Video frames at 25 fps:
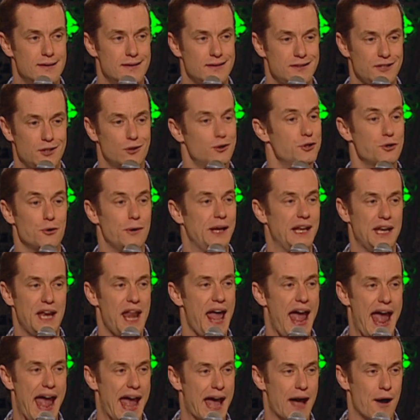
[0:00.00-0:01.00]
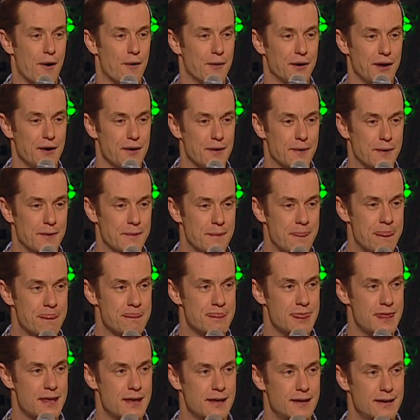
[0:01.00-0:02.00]
"You'll do it now. No."
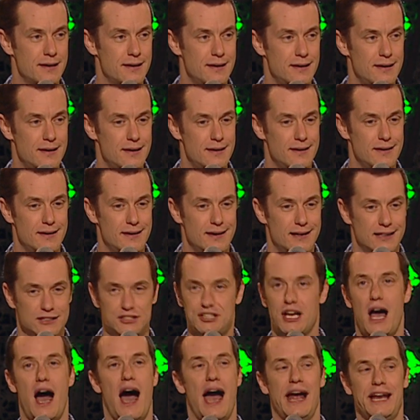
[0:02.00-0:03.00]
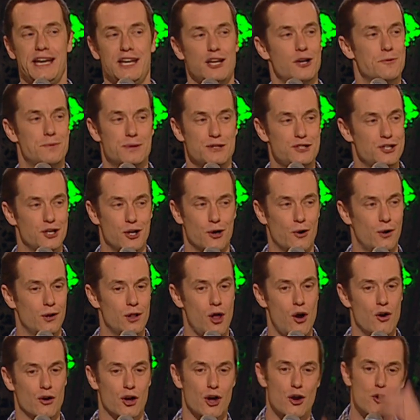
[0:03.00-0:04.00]
Tidy up as you go
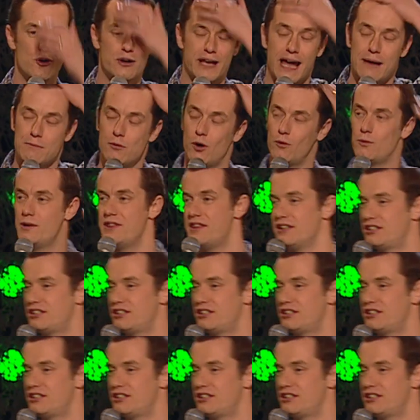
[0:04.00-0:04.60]
along. Who came up with